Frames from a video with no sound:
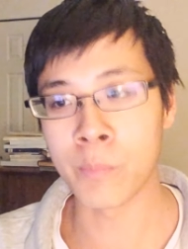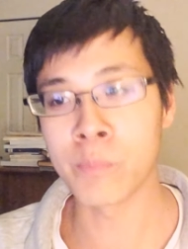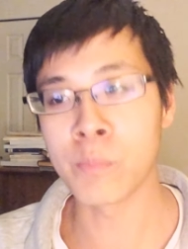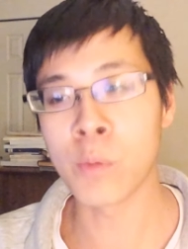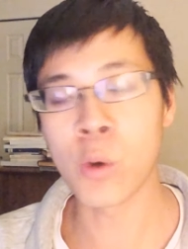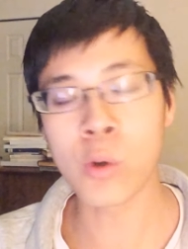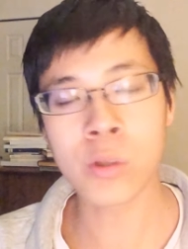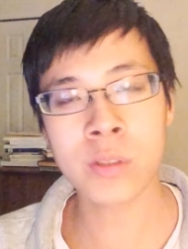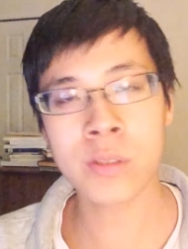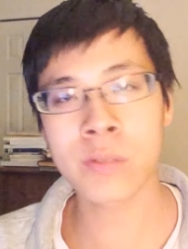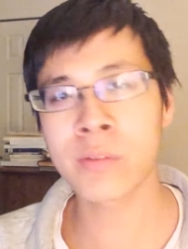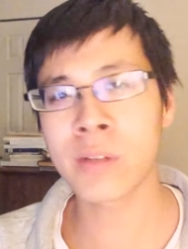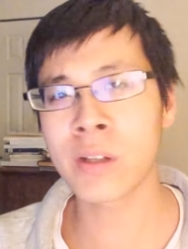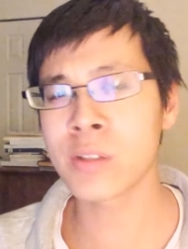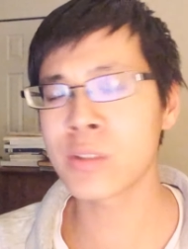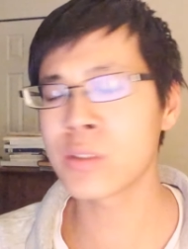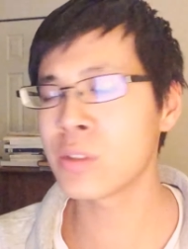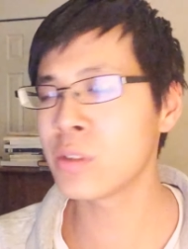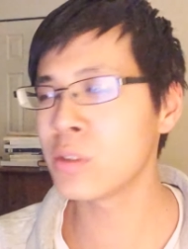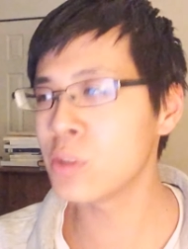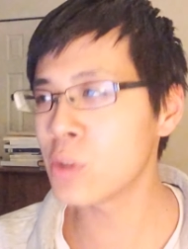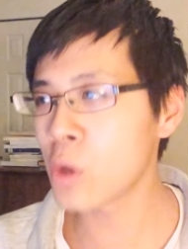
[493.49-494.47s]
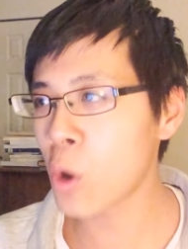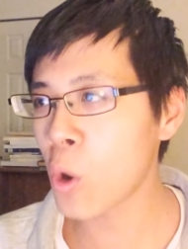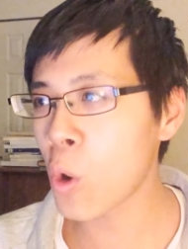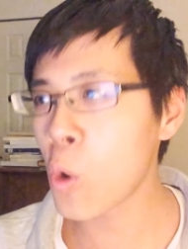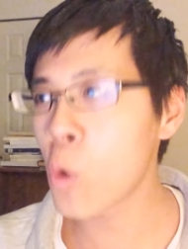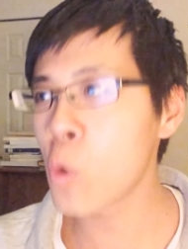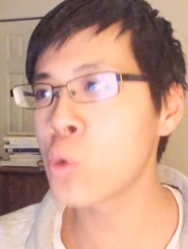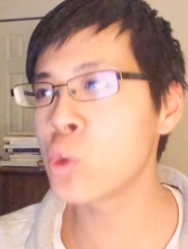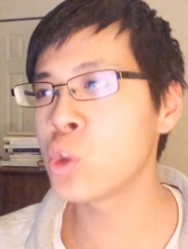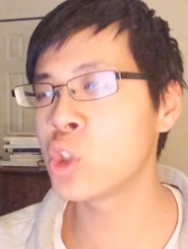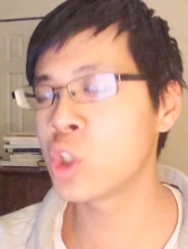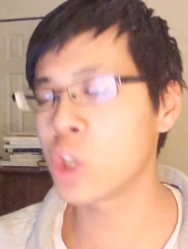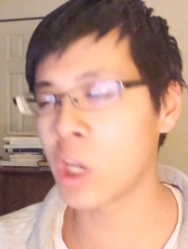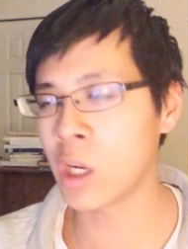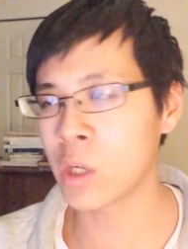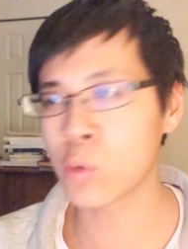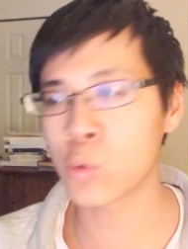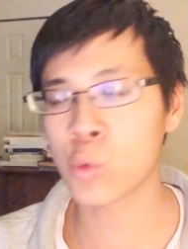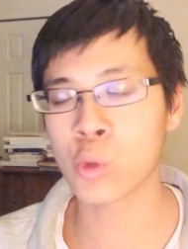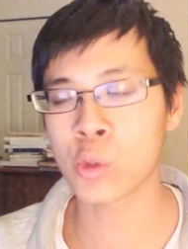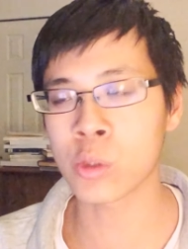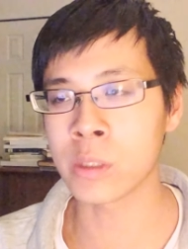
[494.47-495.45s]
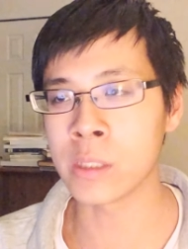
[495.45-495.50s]
Most of us know
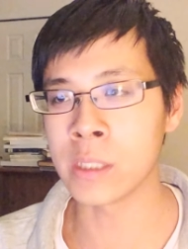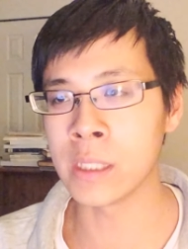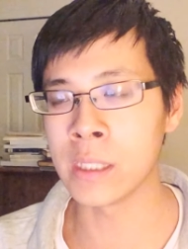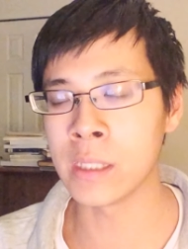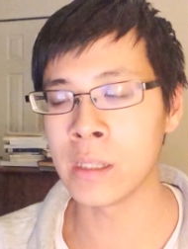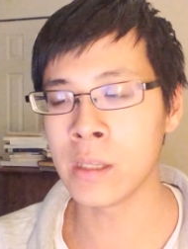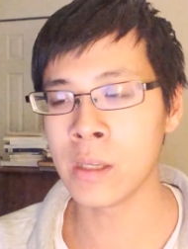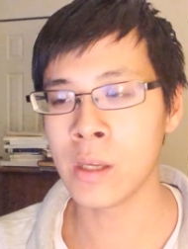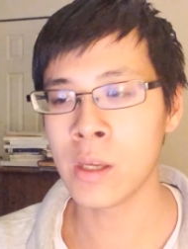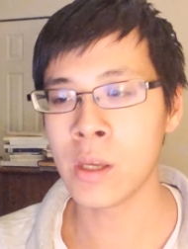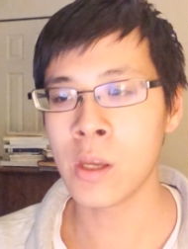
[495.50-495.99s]
generally